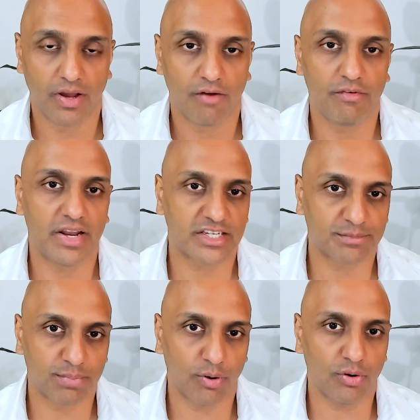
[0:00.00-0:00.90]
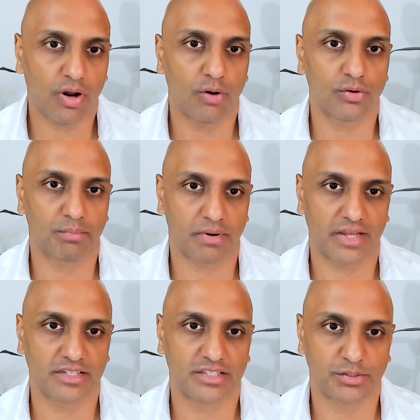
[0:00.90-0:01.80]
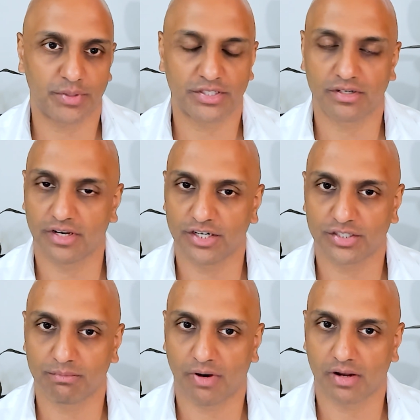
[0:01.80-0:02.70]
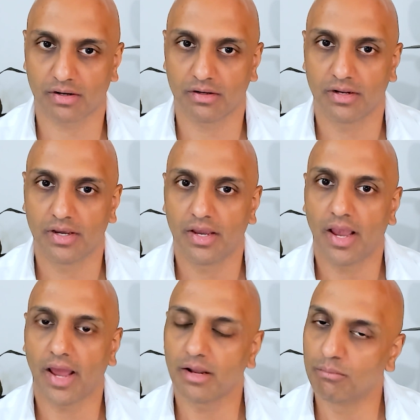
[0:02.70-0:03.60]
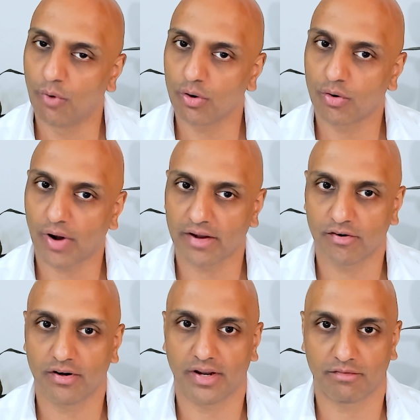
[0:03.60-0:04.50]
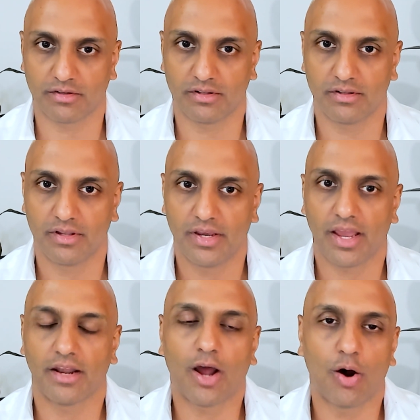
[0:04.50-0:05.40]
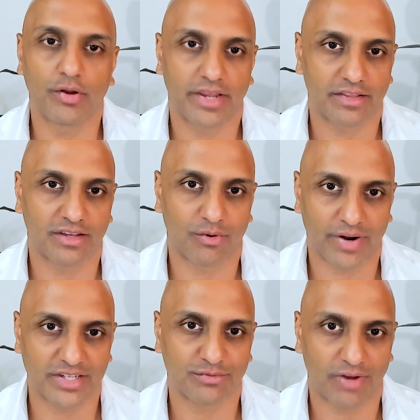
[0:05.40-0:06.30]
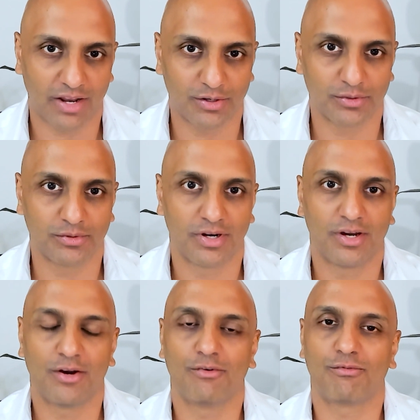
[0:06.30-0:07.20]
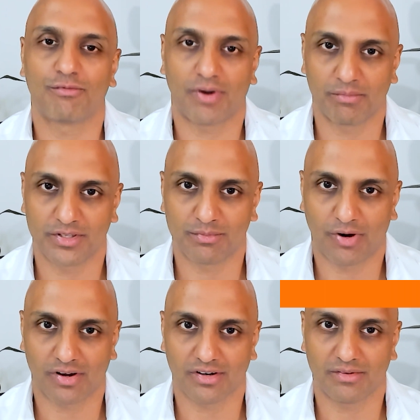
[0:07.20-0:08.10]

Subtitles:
we'll explore how to apply the situational leadership model at a more granular level and how to get the greatest value from this model.